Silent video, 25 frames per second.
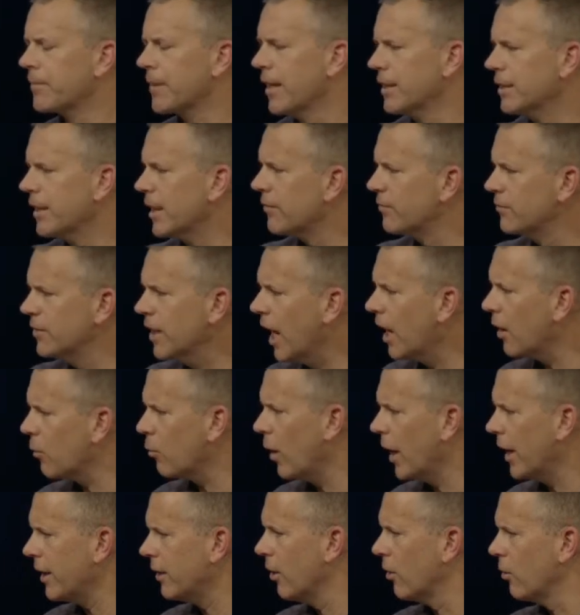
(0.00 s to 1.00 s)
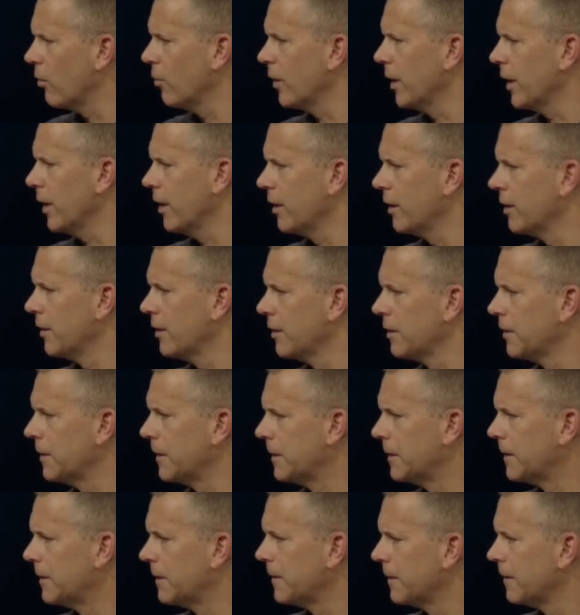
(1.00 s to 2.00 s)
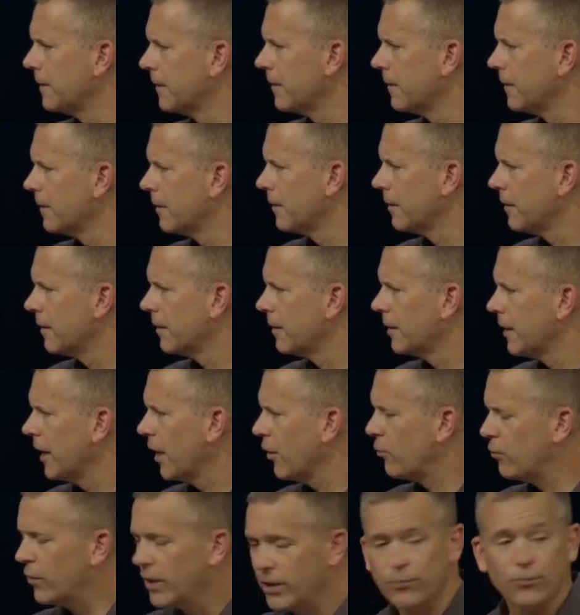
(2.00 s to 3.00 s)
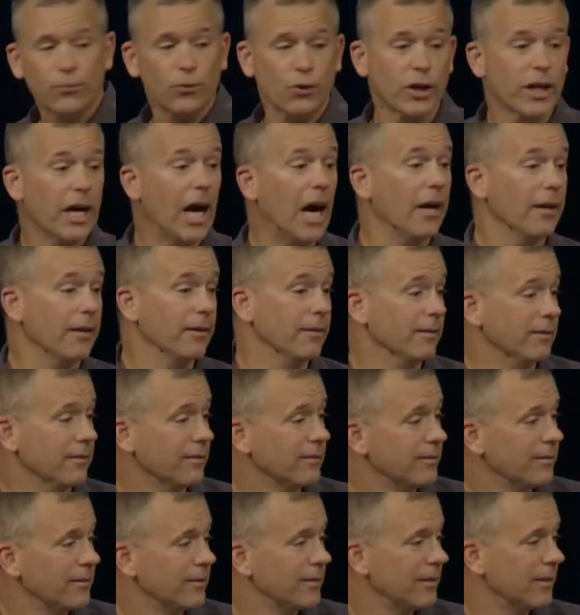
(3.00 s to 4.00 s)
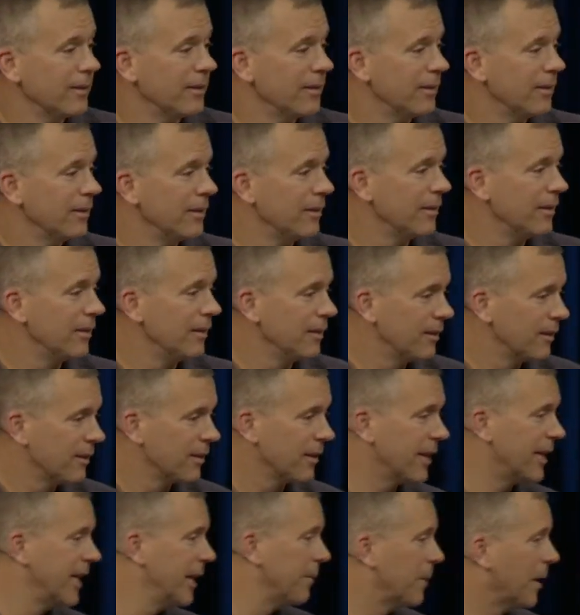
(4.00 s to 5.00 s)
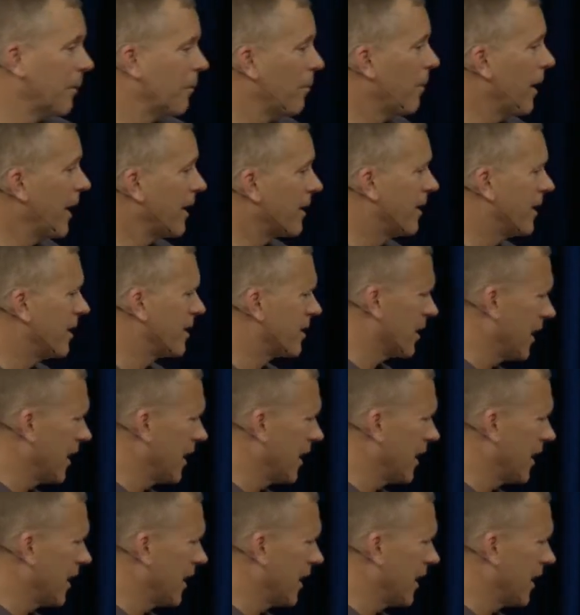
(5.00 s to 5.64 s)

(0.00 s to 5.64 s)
And then if not, why don't we? Have we forgotten? And I keep coming back to these